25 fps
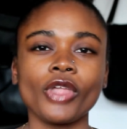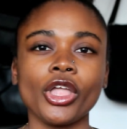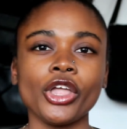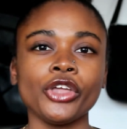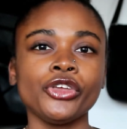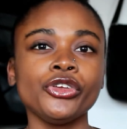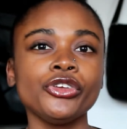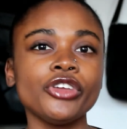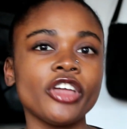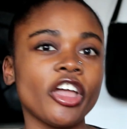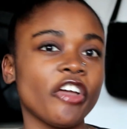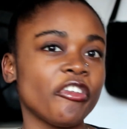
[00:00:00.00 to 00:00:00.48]

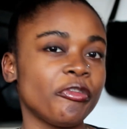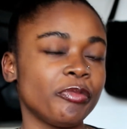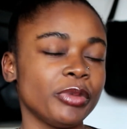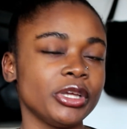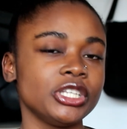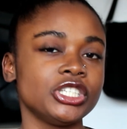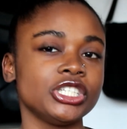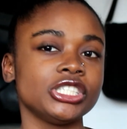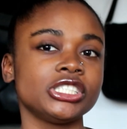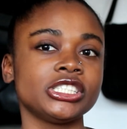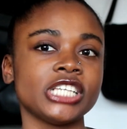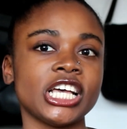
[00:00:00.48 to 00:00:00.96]

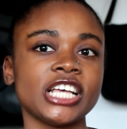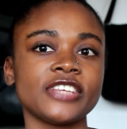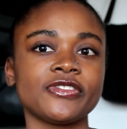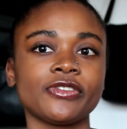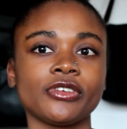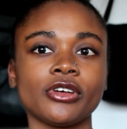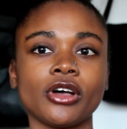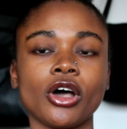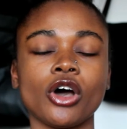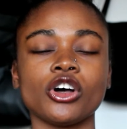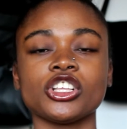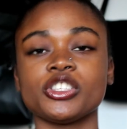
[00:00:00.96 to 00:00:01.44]
Ufbg stands
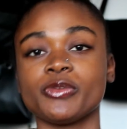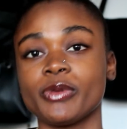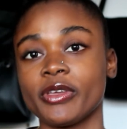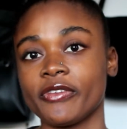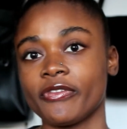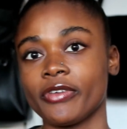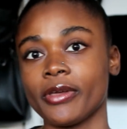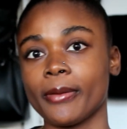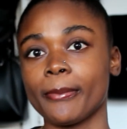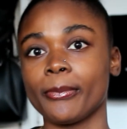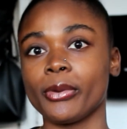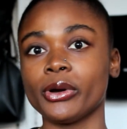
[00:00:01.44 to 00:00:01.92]
for
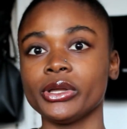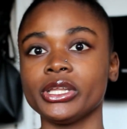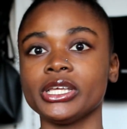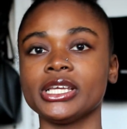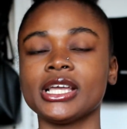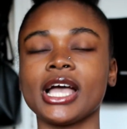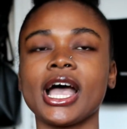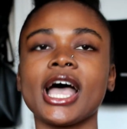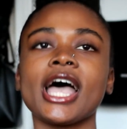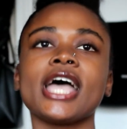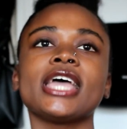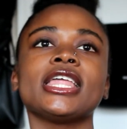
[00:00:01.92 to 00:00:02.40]
Ultimate Fit Body
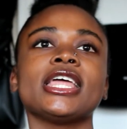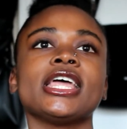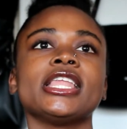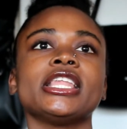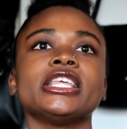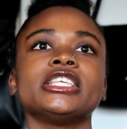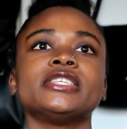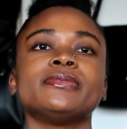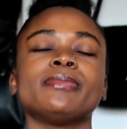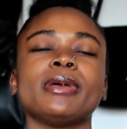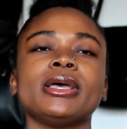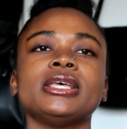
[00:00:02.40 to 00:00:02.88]
Guide, and
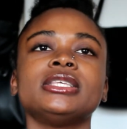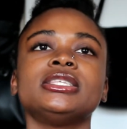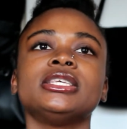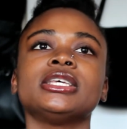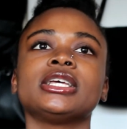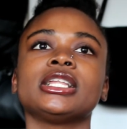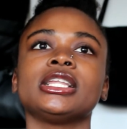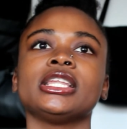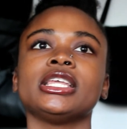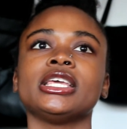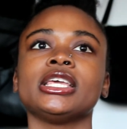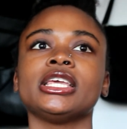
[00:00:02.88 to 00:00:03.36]
it's
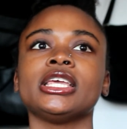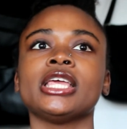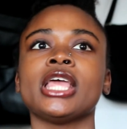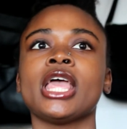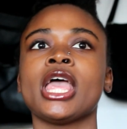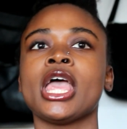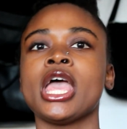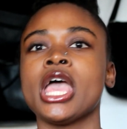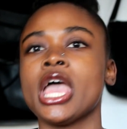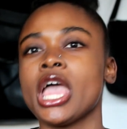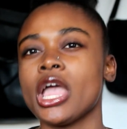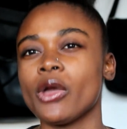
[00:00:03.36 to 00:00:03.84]
basically
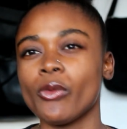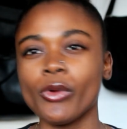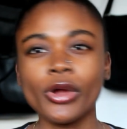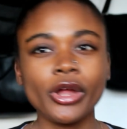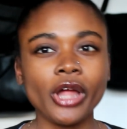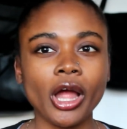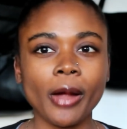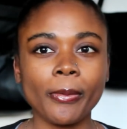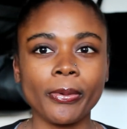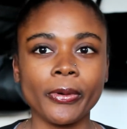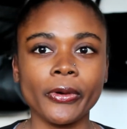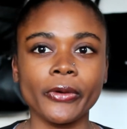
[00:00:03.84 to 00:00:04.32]
a
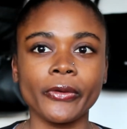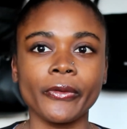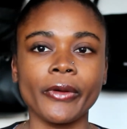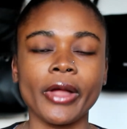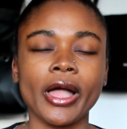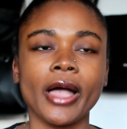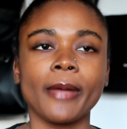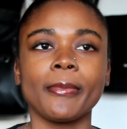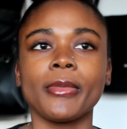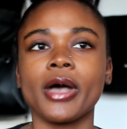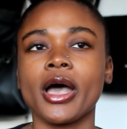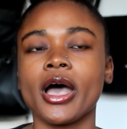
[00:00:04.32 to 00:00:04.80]
workout
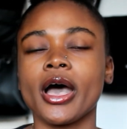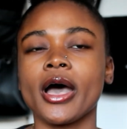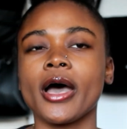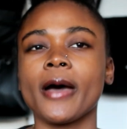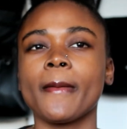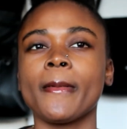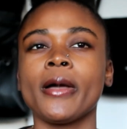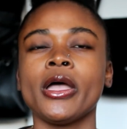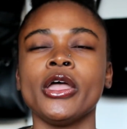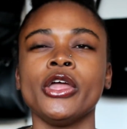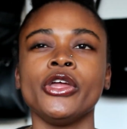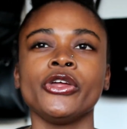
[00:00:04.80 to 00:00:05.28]

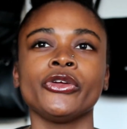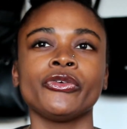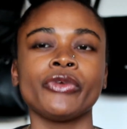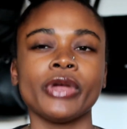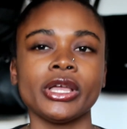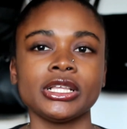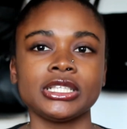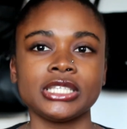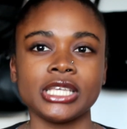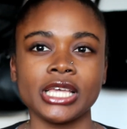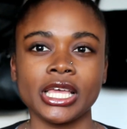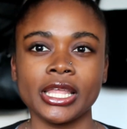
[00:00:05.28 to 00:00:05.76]
program
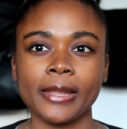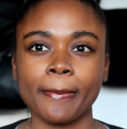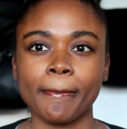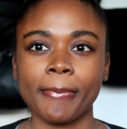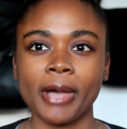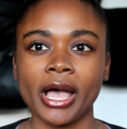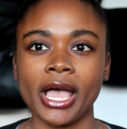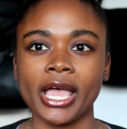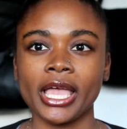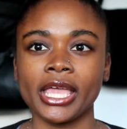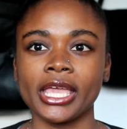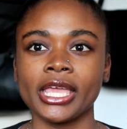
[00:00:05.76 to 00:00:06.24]
created
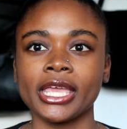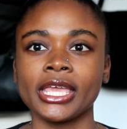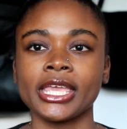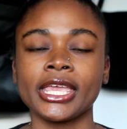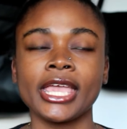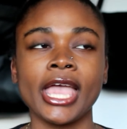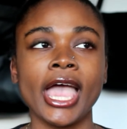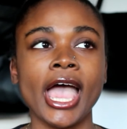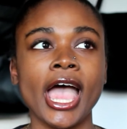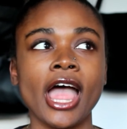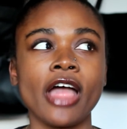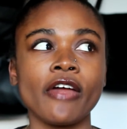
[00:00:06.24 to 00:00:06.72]
by
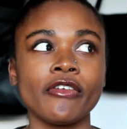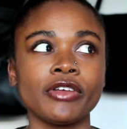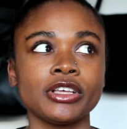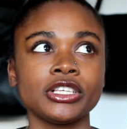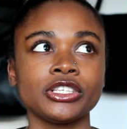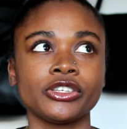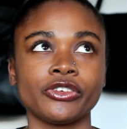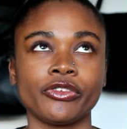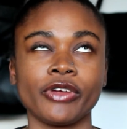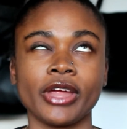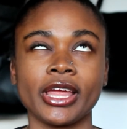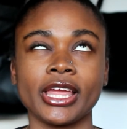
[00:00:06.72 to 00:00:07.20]

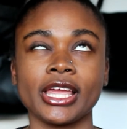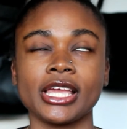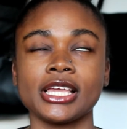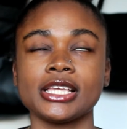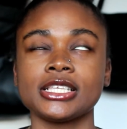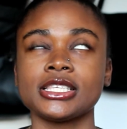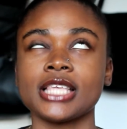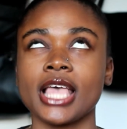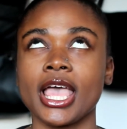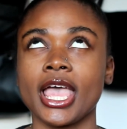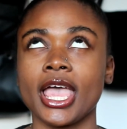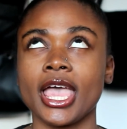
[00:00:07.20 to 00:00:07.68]

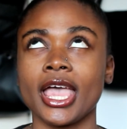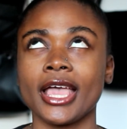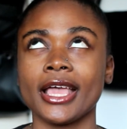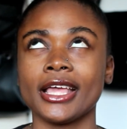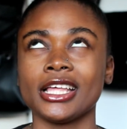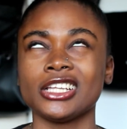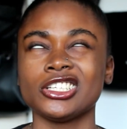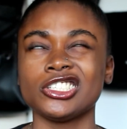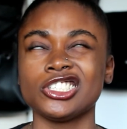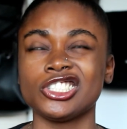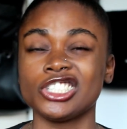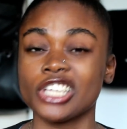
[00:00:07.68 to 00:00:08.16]
Carys
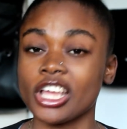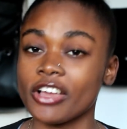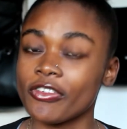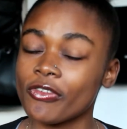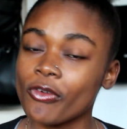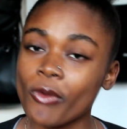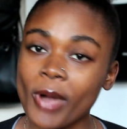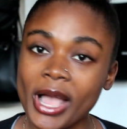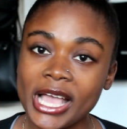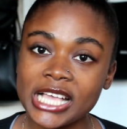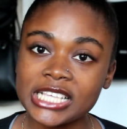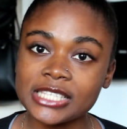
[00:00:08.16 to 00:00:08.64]
and Jeff
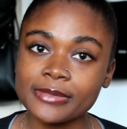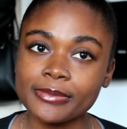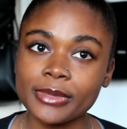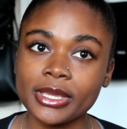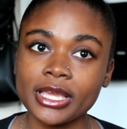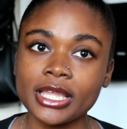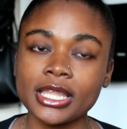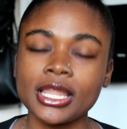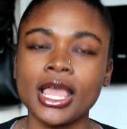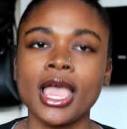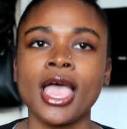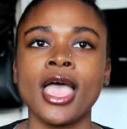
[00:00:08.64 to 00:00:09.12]

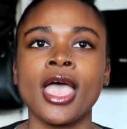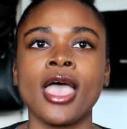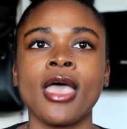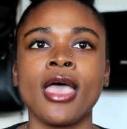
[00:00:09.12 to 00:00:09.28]
Wiseman.